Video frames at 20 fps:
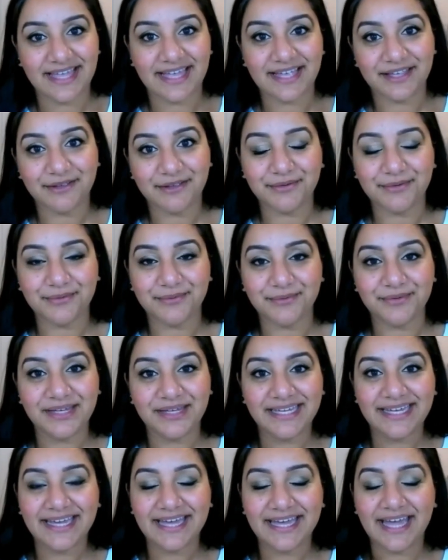you
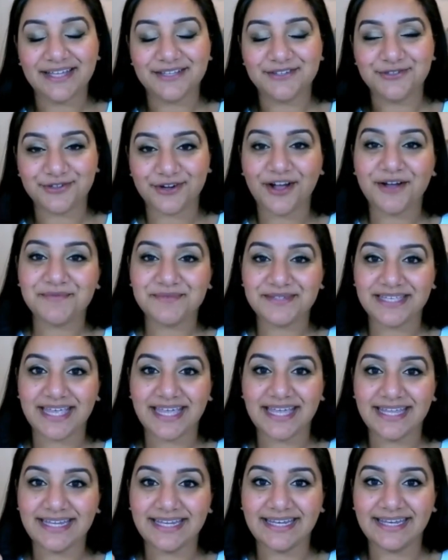had dropped
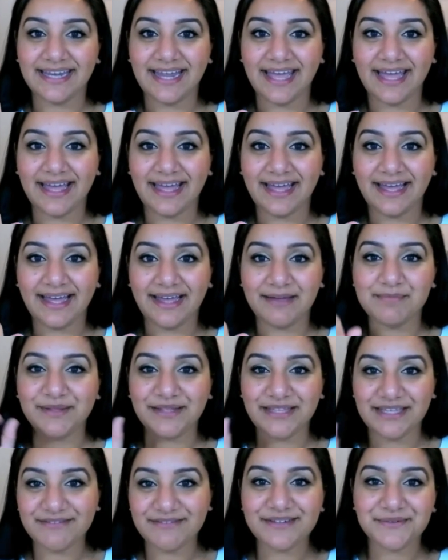in, I
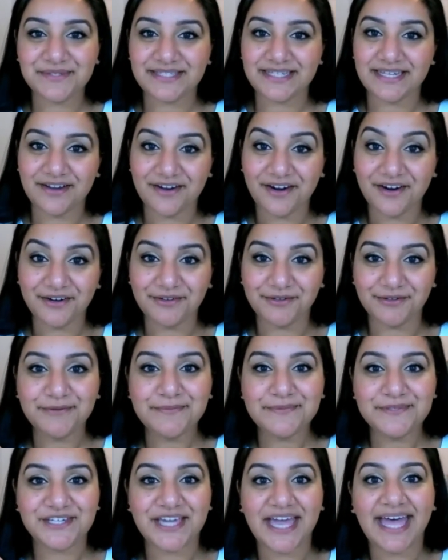believe it was in our group
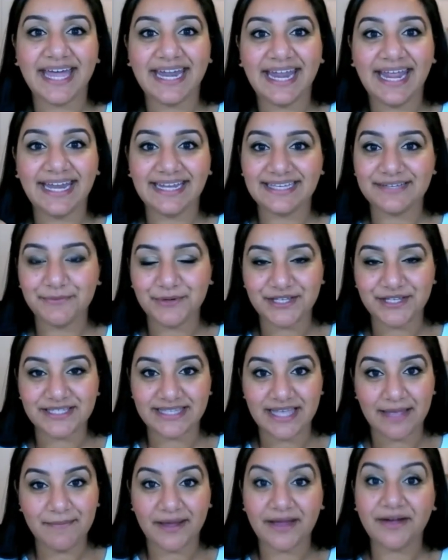chat, and it was
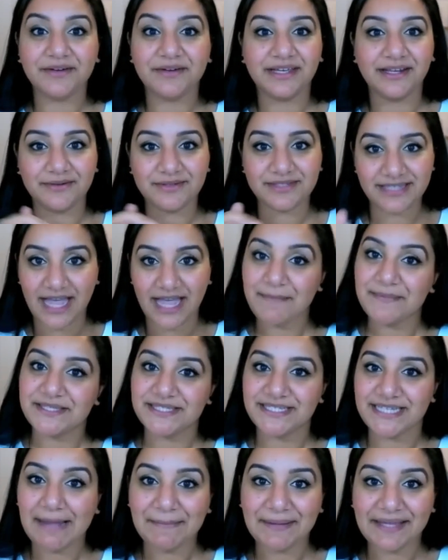about, you know, time and
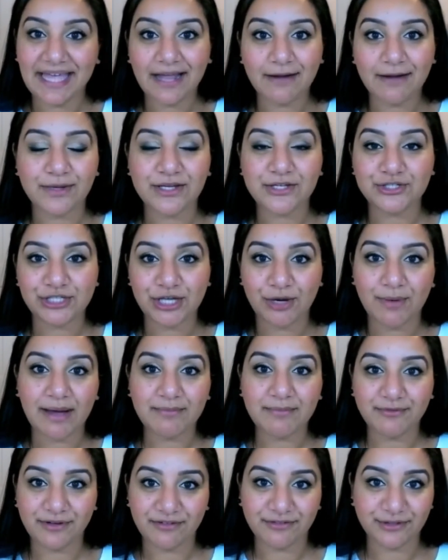time again, we show
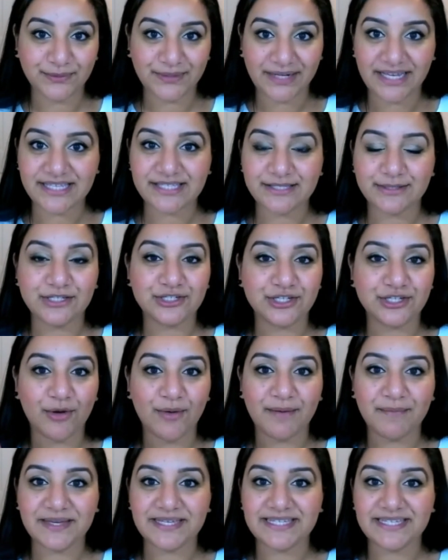up for everyone else. You show
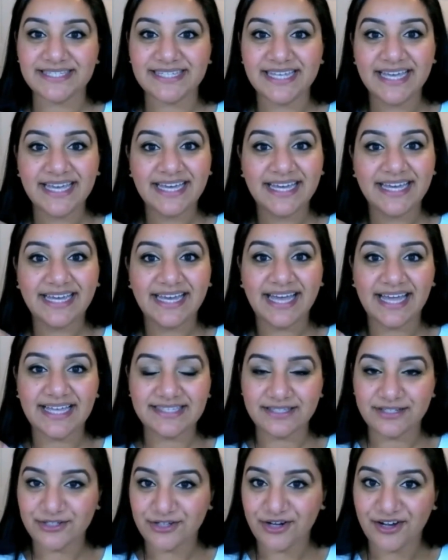up as
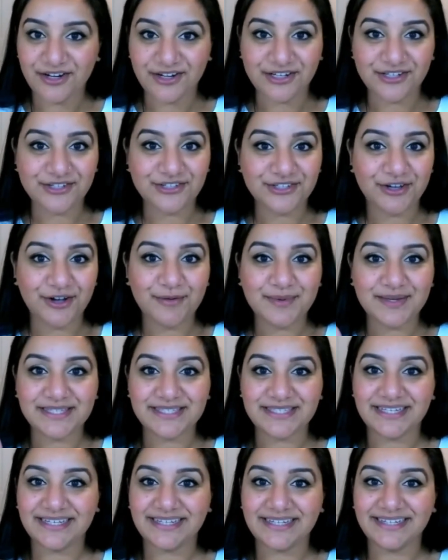a daughter, you show up
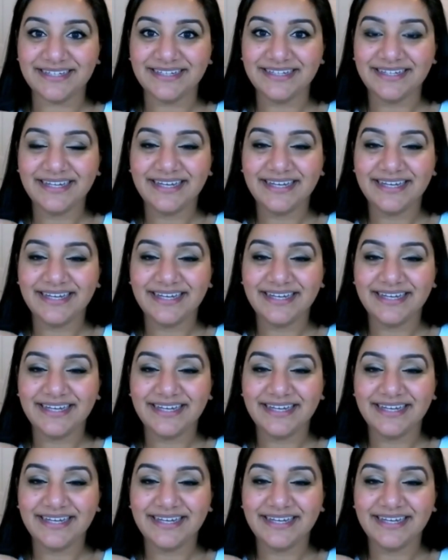as a